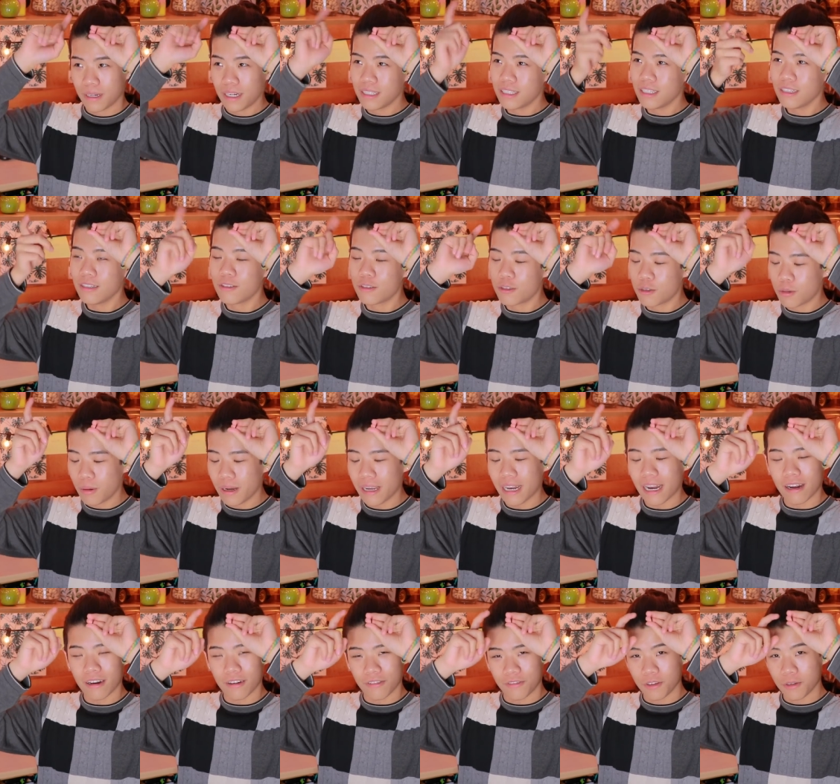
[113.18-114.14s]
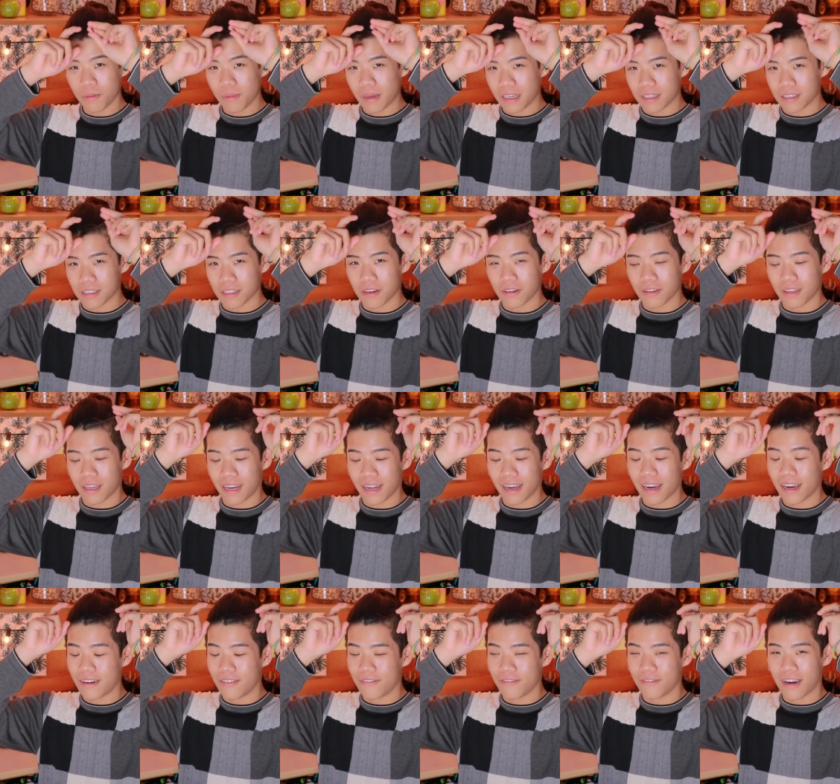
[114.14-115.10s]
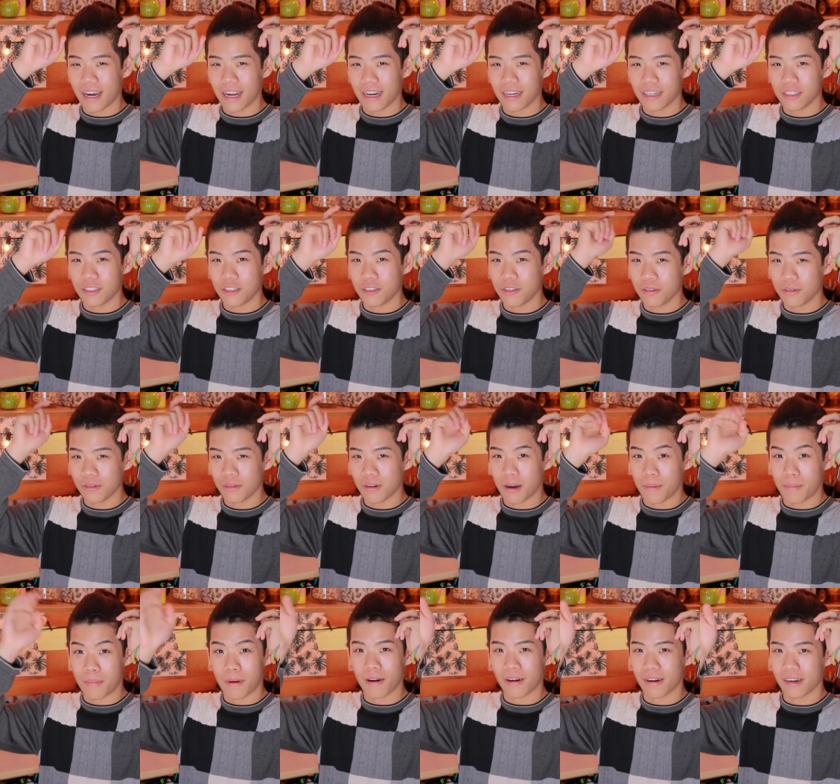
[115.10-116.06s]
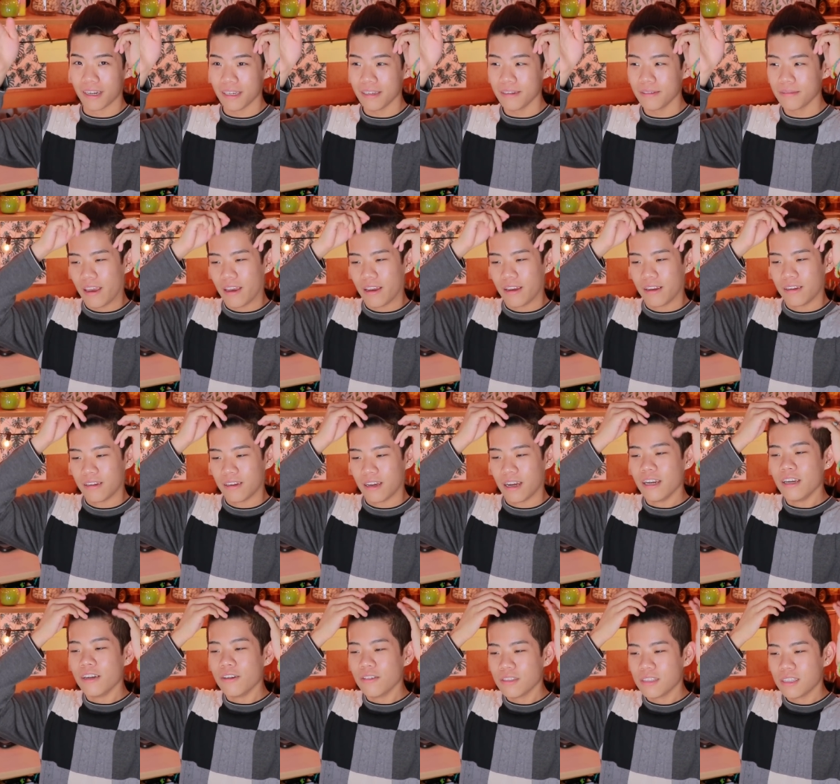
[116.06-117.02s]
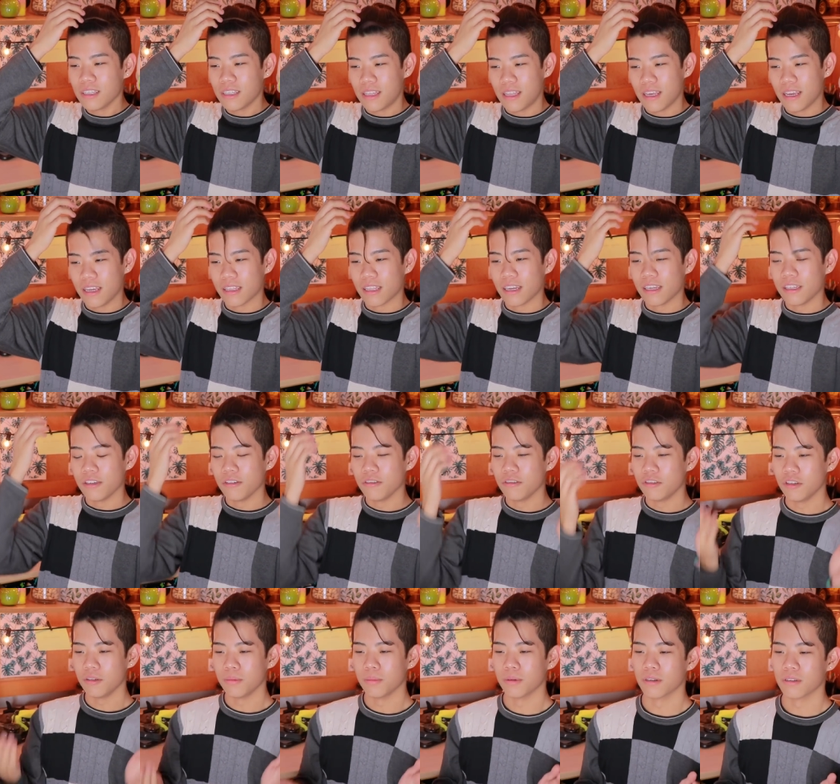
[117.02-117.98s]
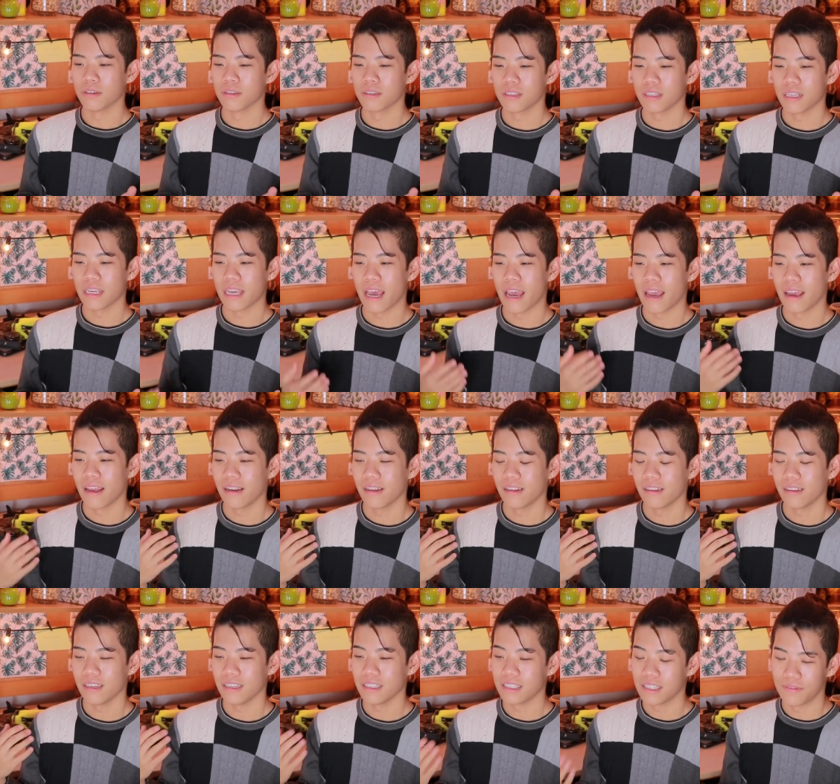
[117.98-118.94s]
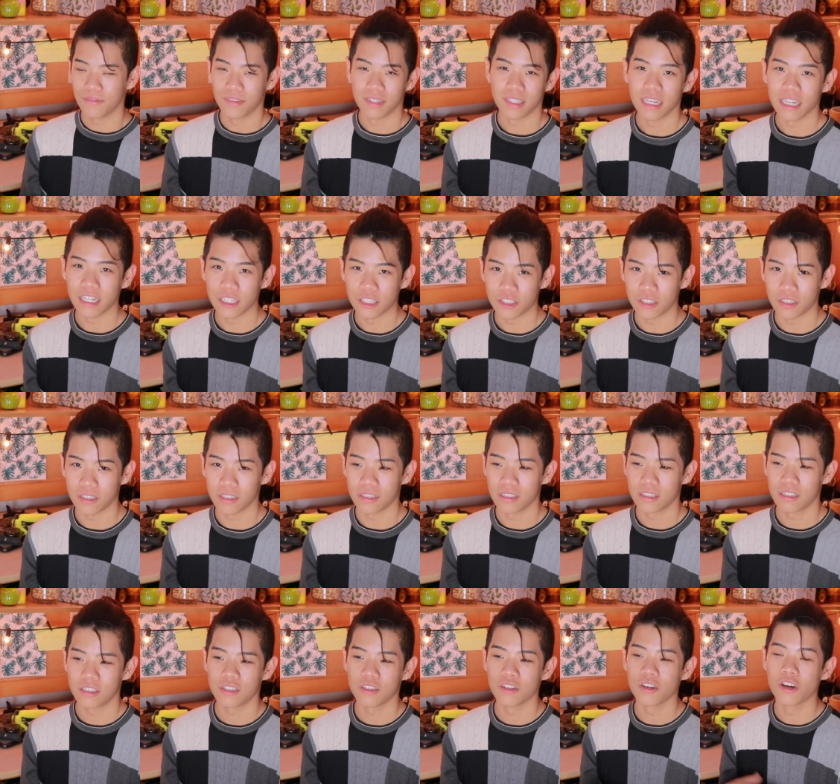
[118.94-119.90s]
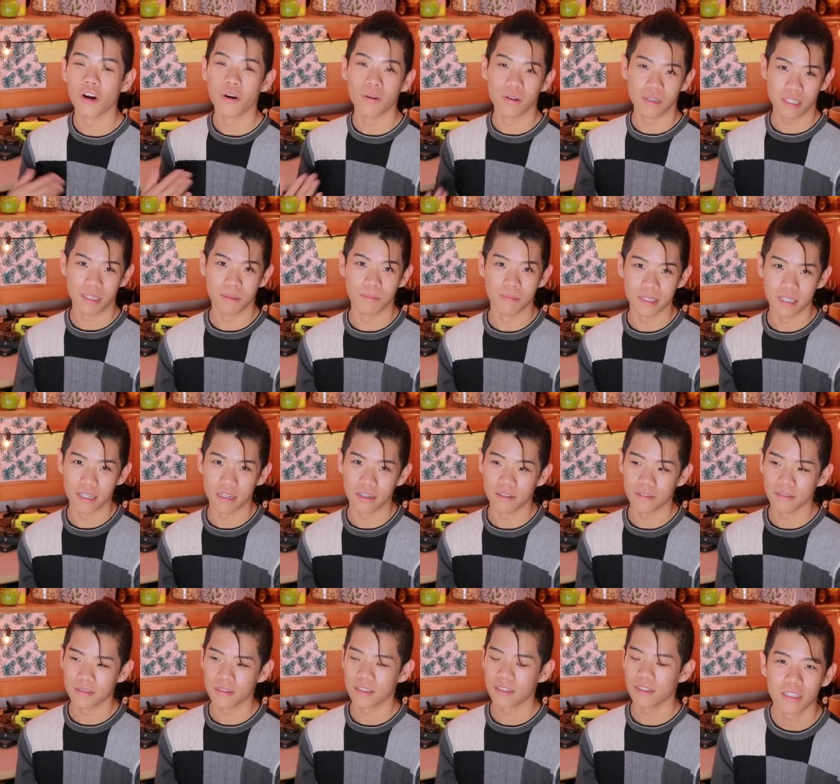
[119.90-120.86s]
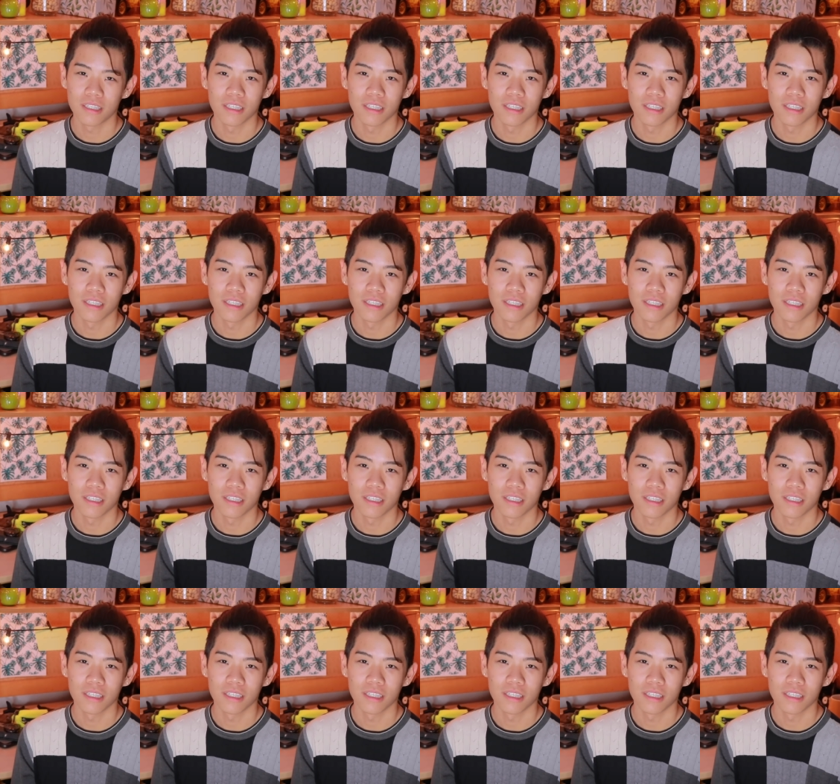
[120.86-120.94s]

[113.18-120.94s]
But I did tweet out a few weeks ago that I got invited to a party and I know it's a thing that YouTubers get these invitations to go as themselves.